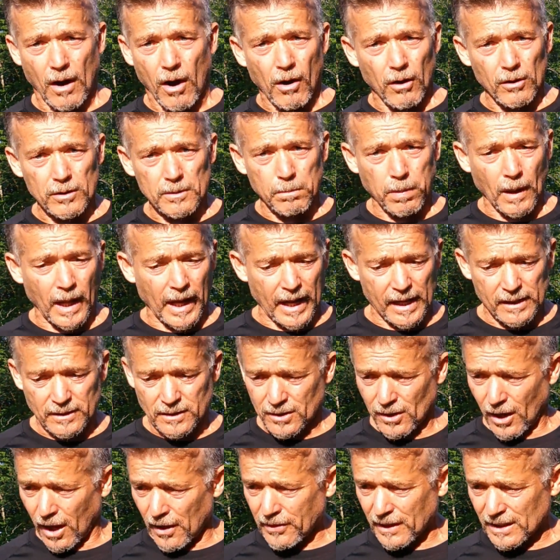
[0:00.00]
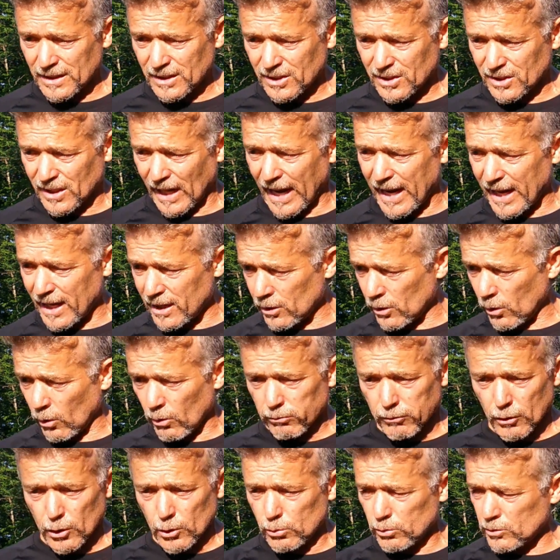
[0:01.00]
All the plants, nothing's staying,
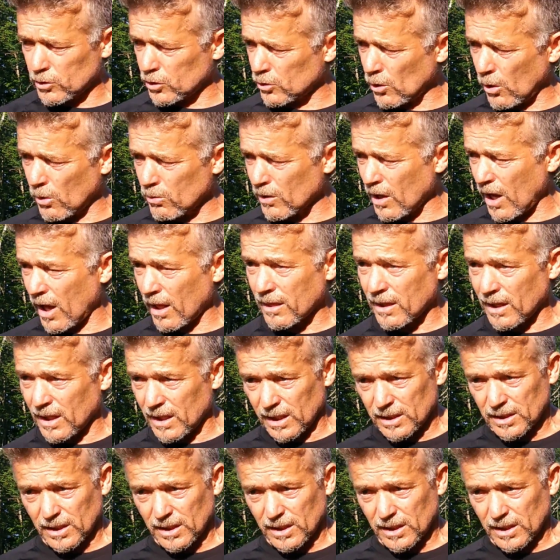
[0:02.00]
no roots, no nothing.